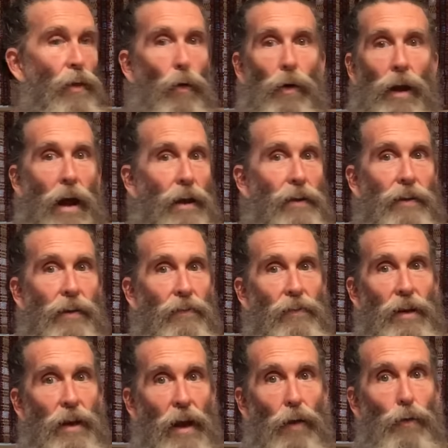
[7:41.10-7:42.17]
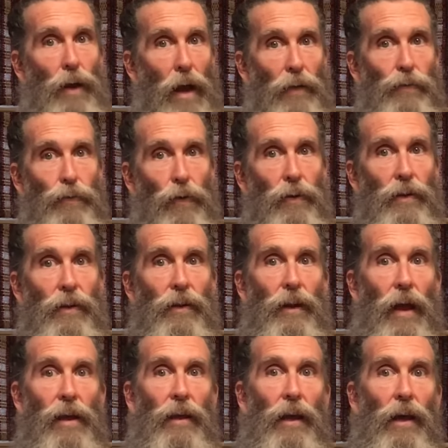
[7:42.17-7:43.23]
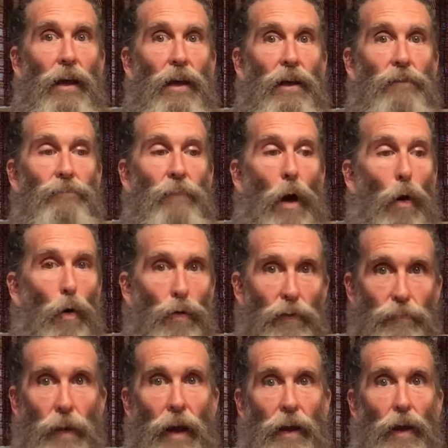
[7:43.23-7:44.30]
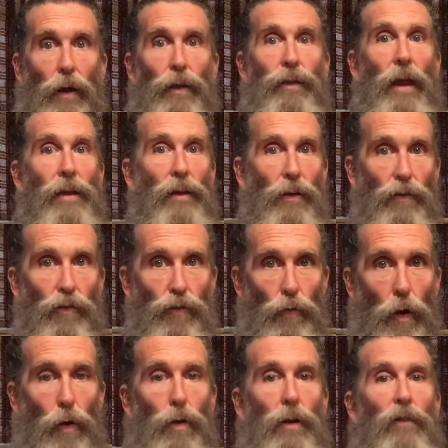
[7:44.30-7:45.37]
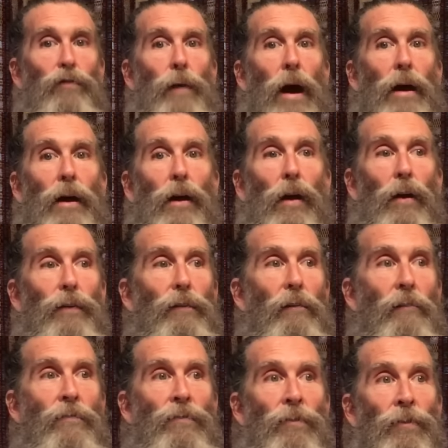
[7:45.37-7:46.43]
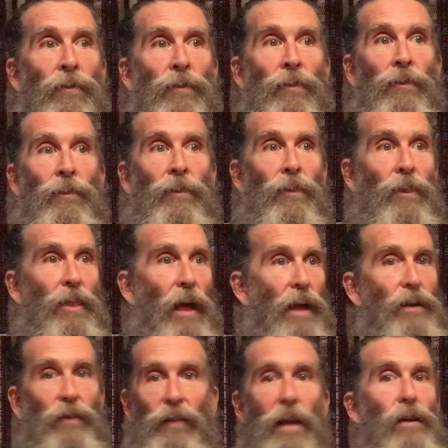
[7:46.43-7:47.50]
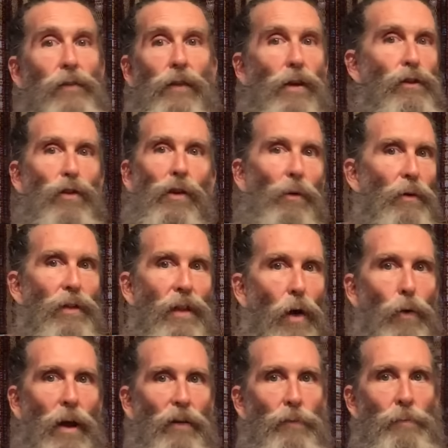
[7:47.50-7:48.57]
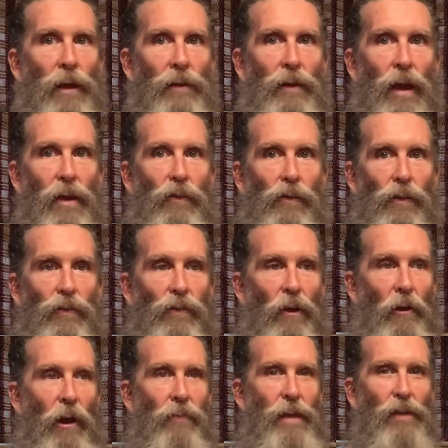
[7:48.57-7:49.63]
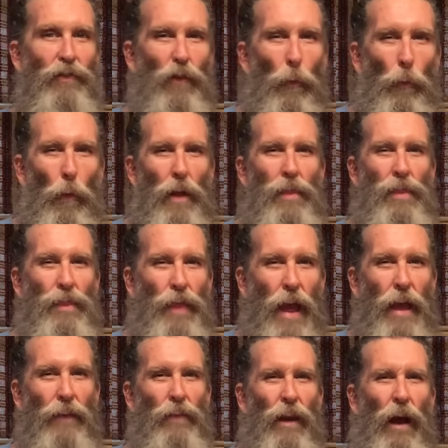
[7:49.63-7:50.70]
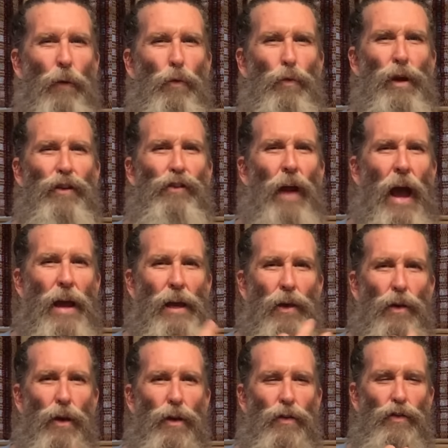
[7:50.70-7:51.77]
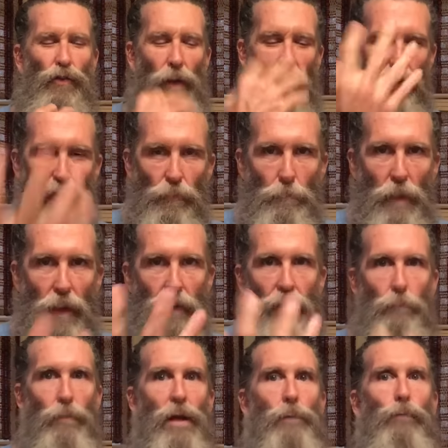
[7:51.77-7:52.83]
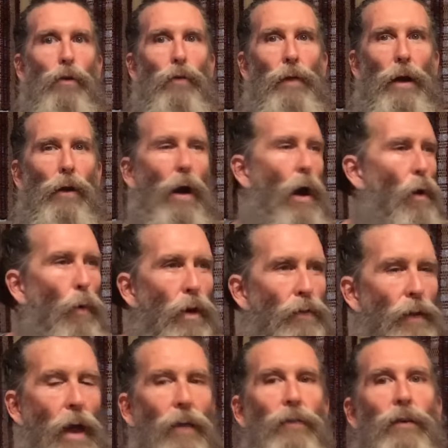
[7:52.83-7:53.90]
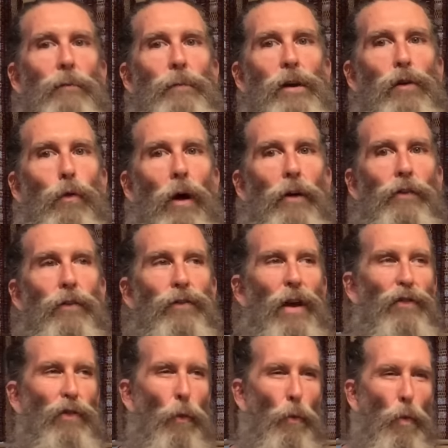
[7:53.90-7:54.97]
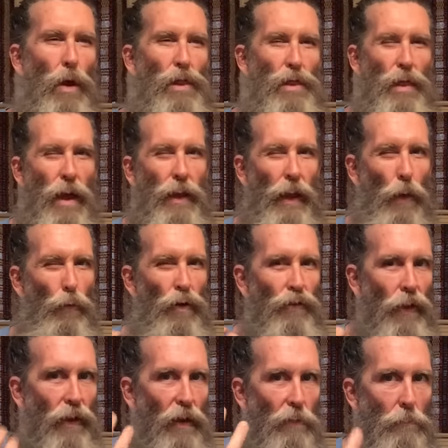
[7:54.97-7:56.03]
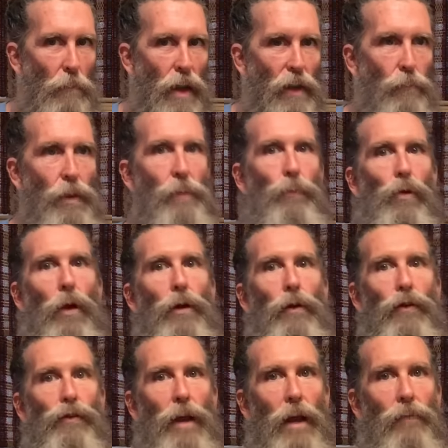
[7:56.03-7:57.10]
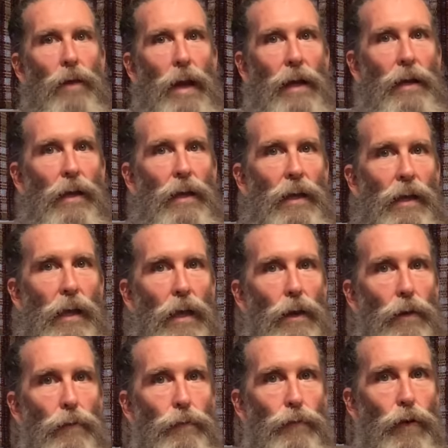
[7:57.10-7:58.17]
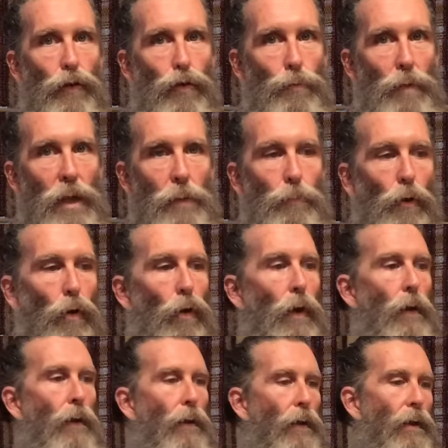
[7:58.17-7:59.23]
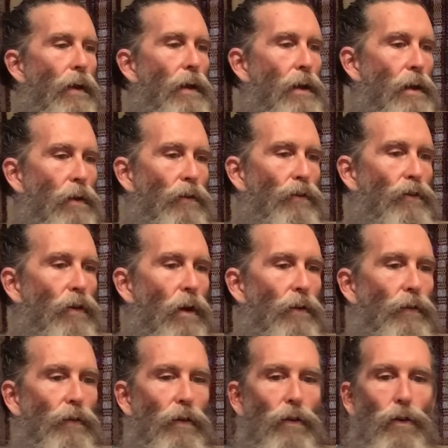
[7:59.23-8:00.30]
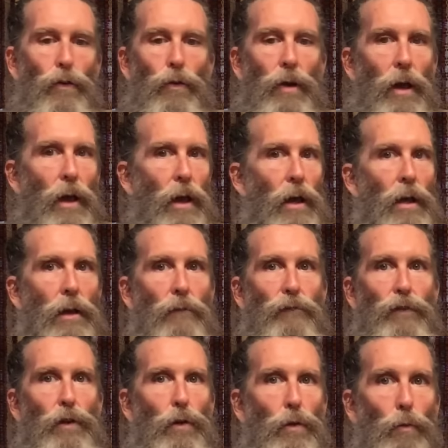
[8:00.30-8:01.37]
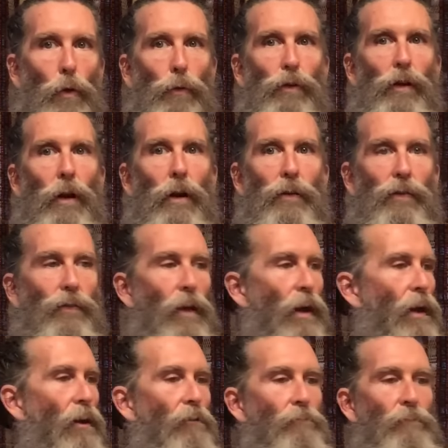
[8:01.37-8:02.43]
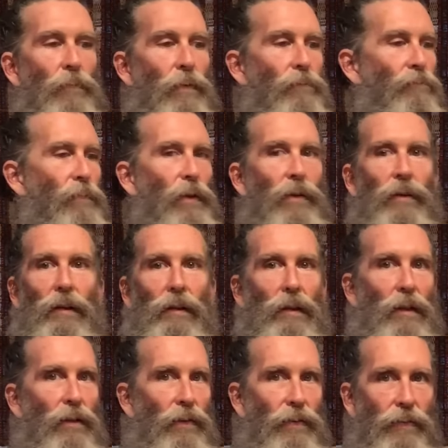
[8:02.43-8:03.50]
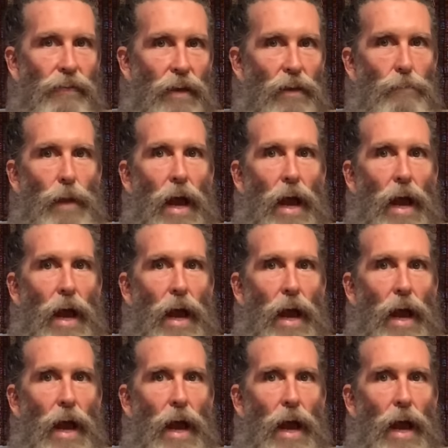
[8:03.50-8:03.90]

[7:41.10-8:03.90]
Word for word: when I, you know, when I started to take um, hold of my health, take control of my health, I just eased into it with no expectations. And that's the one thing that I wish I could transmit to people that are always asking me questions. That's the one thing I wish I could make people understand that I could give to people is just to, if you will just um, sit